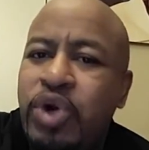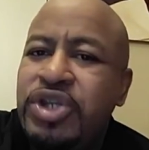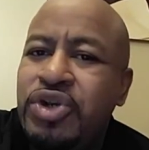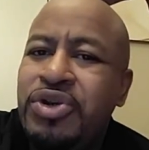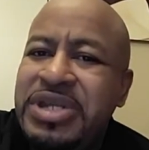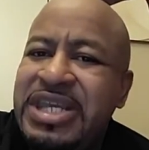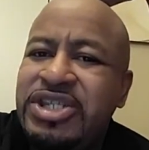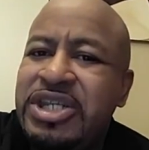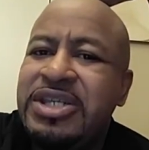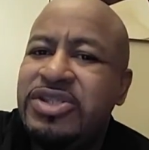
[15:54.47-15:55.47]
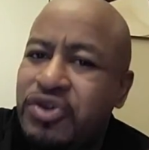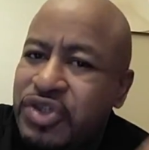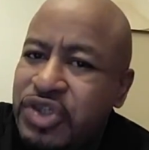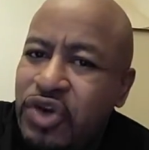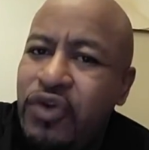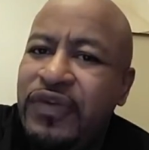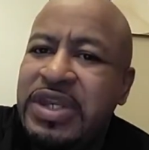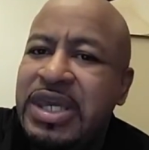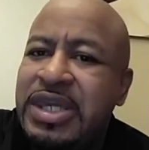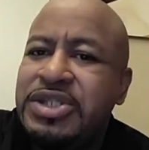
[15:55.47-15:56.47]
What your niche is, your
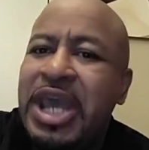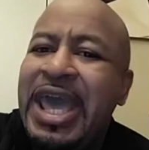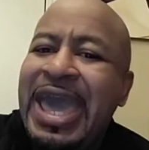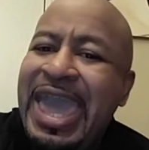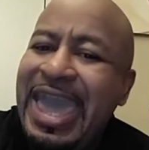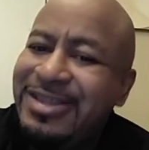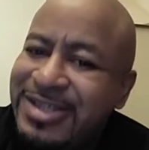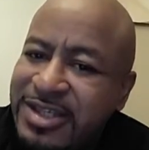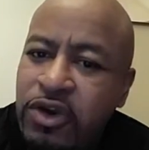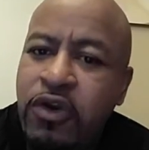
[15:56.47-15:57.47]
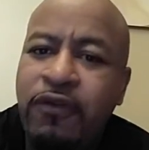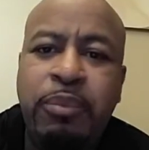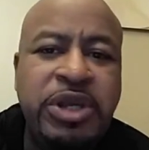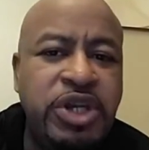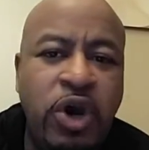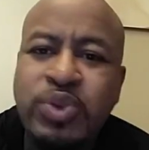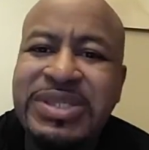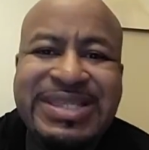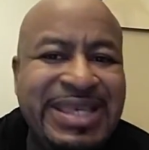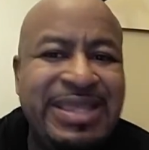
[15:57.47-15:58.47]
serving niche, and serve. But
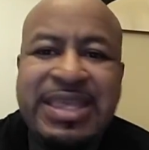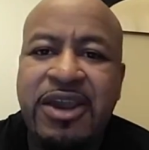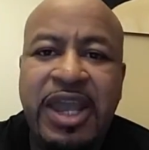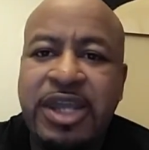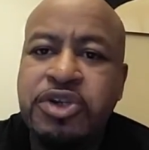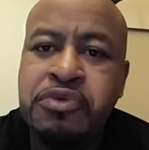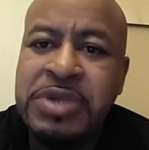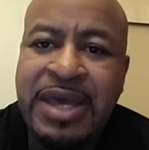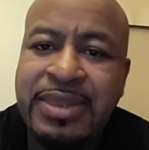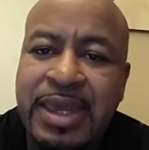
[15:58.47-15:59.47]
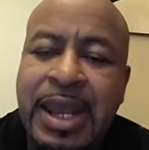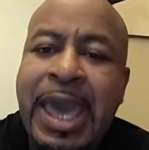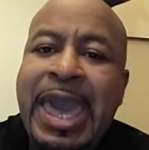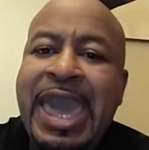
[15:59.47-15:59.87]
don't sit there and do nothing.